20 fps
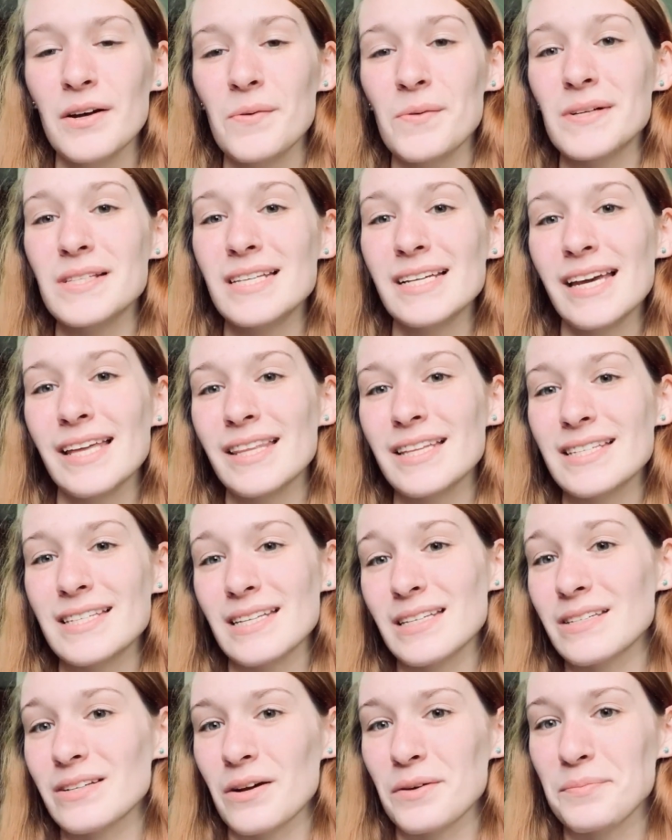Once again, this
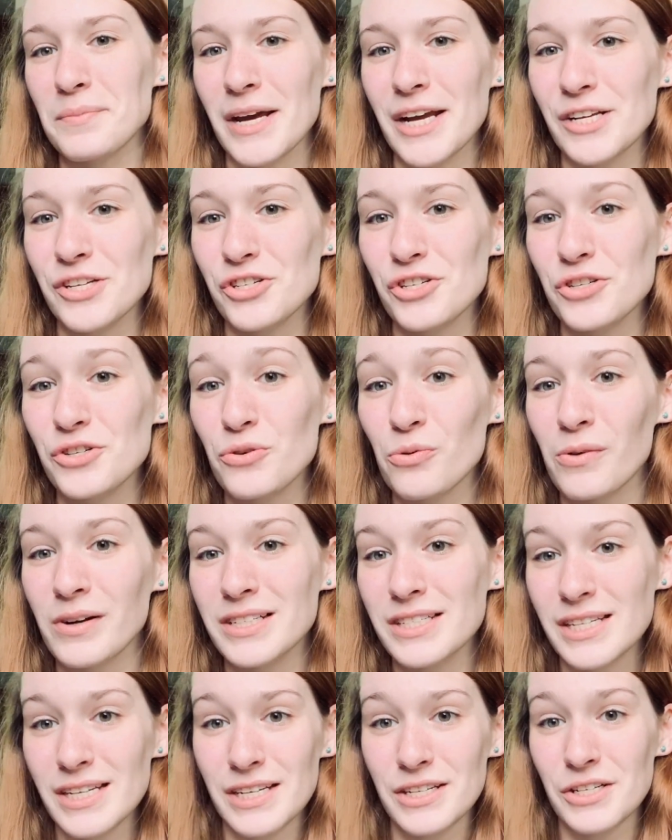is on page
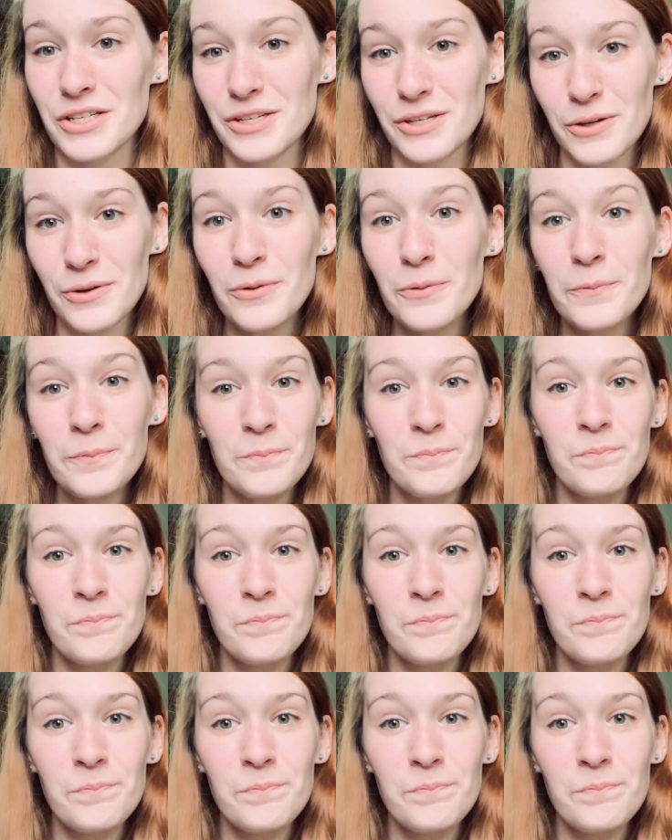22.